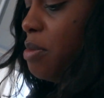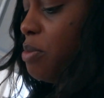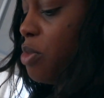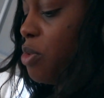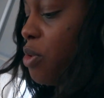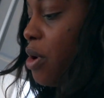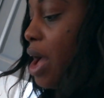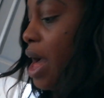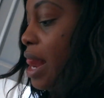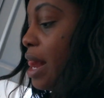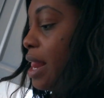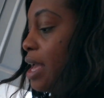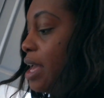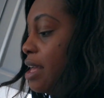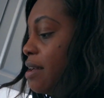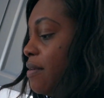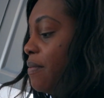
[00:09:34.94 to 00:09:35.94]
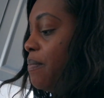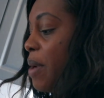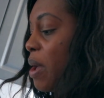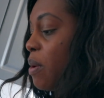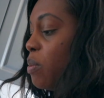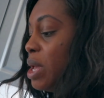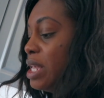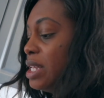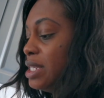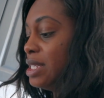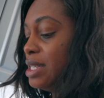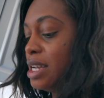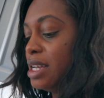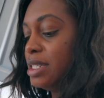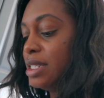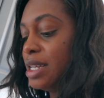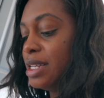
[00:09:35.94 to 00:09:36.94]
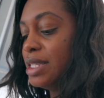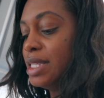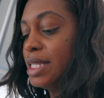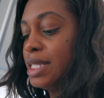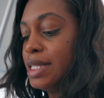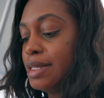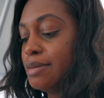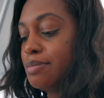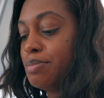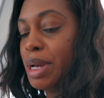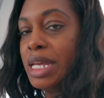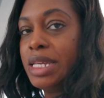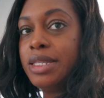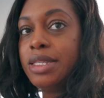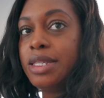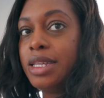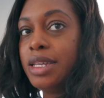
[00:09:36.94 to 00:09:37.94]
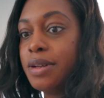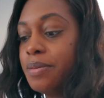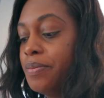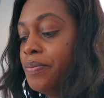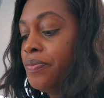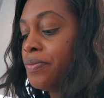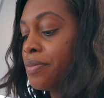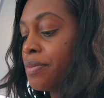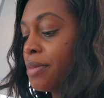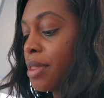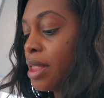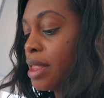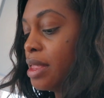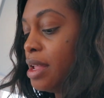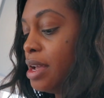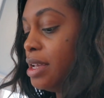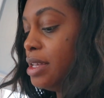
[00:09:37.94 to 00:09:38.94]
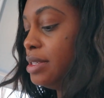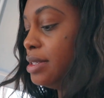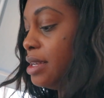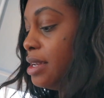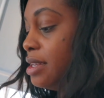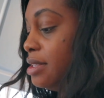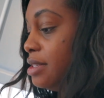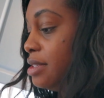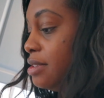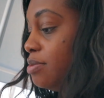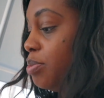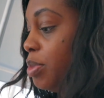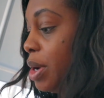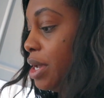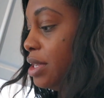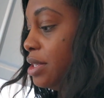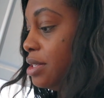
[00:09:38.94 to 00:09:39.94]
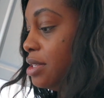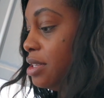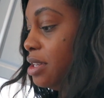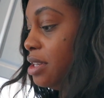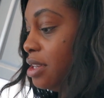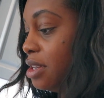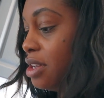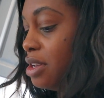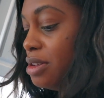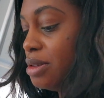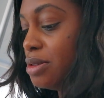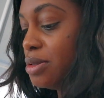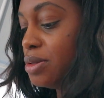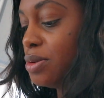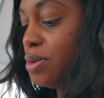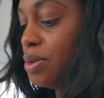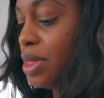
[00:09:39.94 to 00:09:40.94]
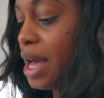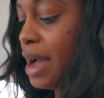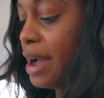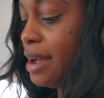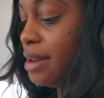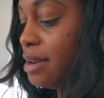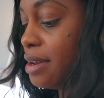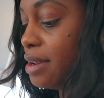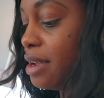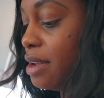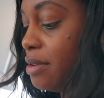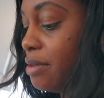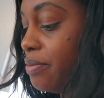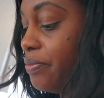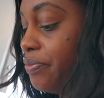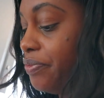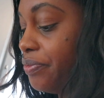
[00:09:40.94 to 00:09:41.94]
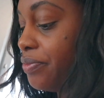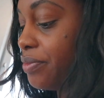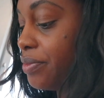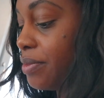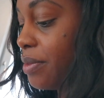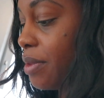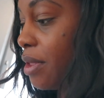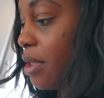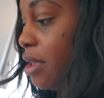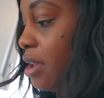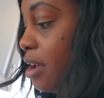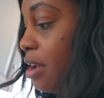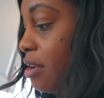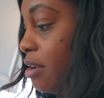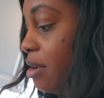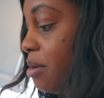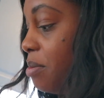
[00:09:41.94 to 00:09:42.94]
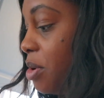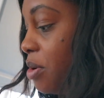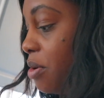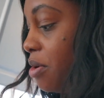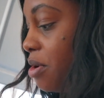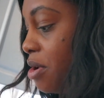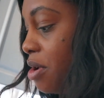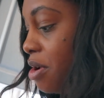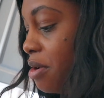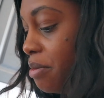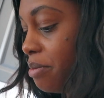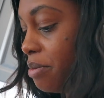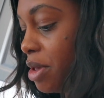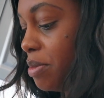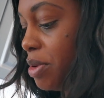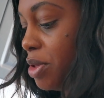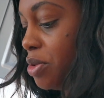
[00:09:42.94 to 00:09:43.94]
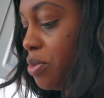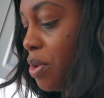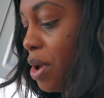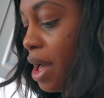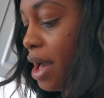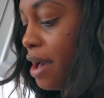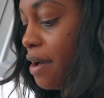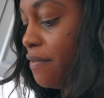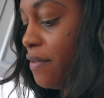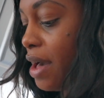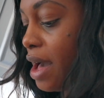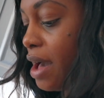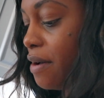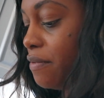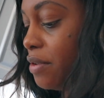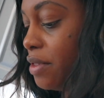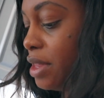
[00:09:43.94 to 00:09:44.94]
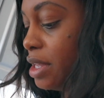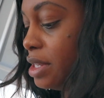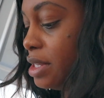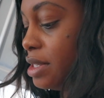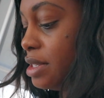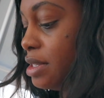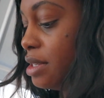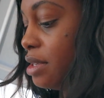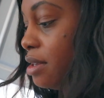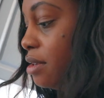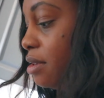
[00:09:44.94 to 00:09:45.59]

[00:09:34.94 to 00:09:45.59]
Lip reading: more. I like my wings nice and spicy. Nice and spicy. So that, yeah, I'm gonna maybe do half of this.